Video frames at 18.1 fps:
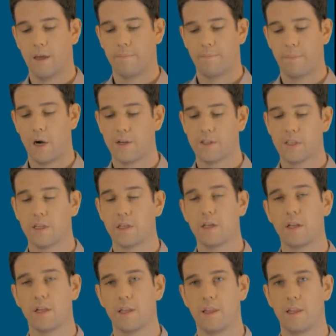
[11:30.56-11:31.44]

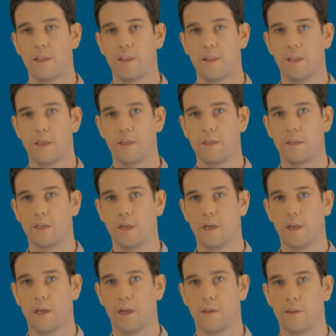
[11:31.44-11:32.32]
parsing,
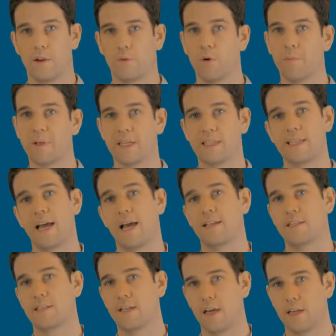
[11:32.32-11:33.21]
there will be a
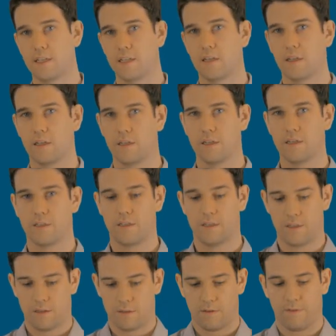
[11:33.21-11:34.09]
test done to
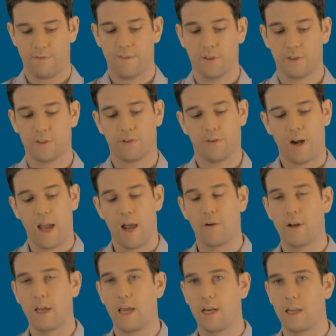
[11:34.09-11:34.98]
filter
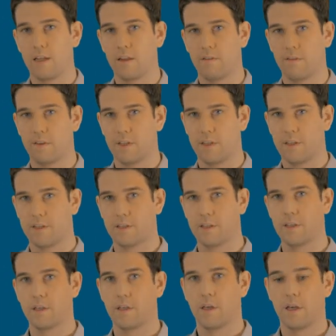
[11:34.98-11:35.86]
out any of these
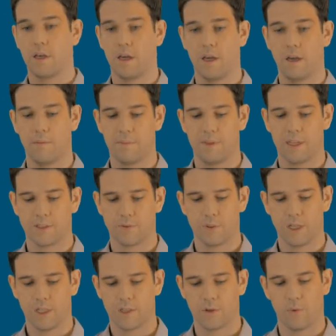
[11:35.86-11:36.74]
things we
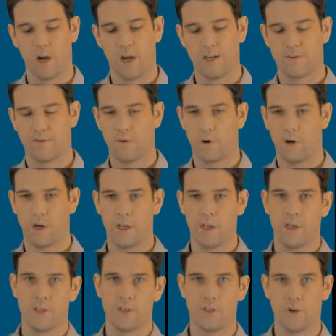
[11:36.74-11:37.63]
need to watch for,
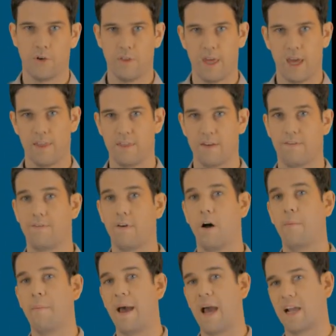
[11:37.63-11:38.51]
so that the
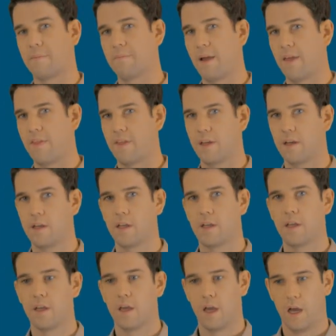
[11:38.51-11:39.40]
fallback method
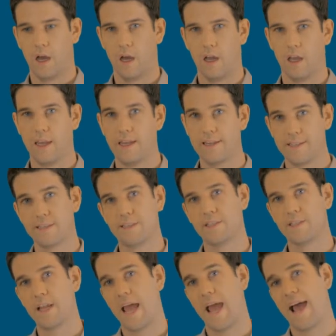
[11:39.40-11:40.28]
is
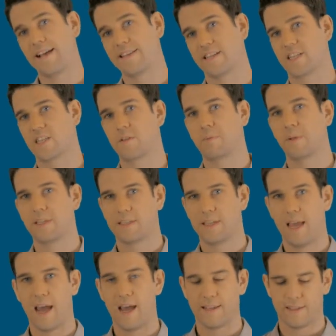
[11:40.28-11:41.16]
as
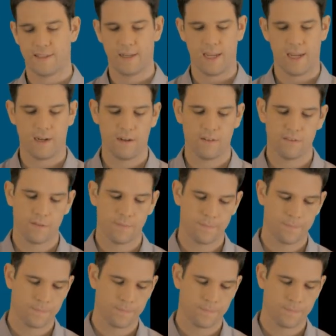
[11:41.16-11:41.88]
explicit as the native.